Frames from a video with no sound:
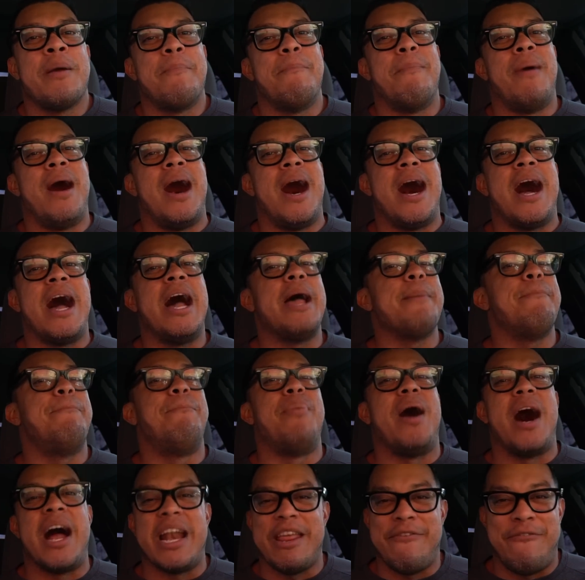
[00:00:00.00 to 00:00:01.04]
my
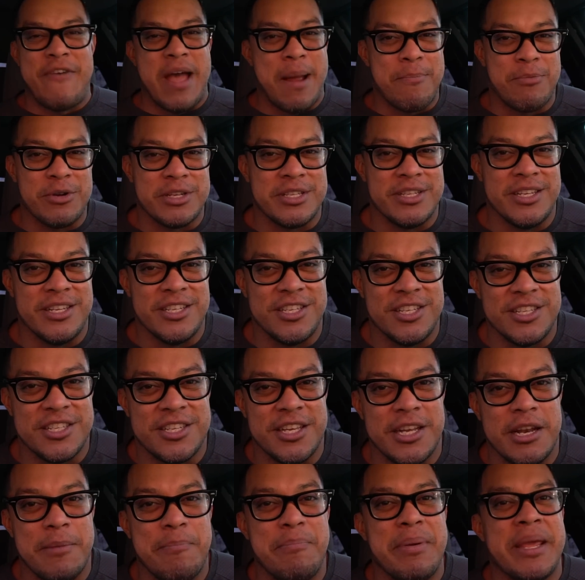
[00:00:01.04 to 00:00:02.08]
body fat percentage is
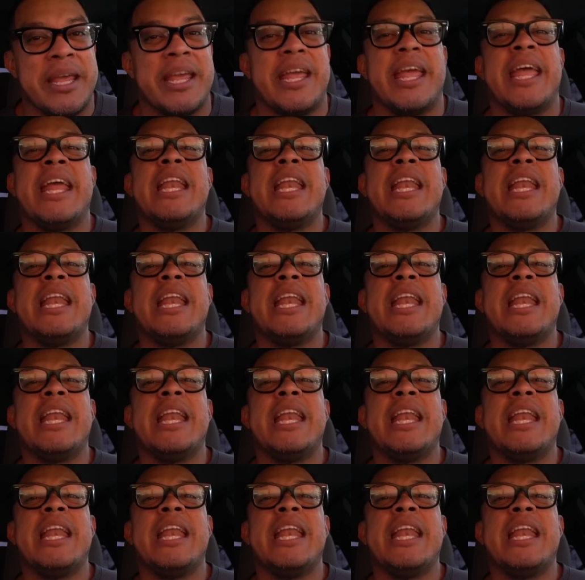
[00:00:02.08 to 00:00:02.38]
going to be.